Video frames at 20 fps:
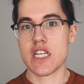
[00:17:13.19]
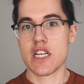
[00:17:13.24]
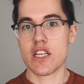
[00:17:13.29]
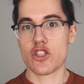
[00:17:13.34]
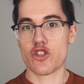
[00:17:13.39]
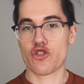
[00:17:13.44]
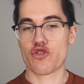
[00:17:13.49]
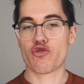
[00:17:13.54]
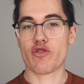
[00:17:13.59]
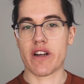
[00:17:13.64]

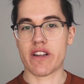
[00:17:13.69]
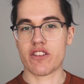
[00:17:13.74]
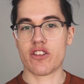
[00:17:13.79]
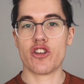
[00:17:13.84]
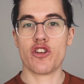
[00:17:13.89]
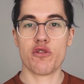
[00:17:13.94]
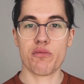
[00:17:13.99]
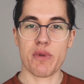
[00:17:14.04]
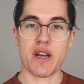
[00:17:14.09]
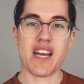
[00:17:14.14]
strict
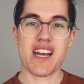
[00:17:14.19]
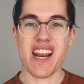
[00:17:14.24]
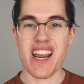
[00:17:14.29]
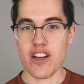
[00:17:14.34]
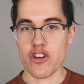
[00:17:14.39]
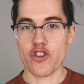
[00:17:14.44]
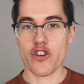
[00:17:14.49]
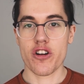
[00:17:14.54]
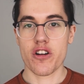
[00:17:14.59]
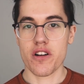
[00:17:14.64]
human
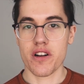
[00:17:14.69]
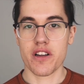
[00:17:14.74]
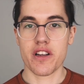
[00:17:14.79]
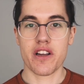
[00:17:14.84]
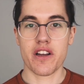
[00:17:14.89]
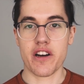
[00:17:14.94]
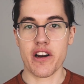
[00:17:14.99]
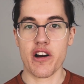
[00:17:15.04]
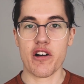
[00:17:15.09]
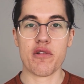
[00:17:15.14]
nature,
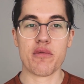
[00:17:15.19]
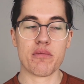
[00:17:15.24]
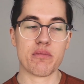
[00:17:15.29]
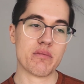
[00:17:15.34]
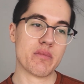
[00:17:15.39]
you know?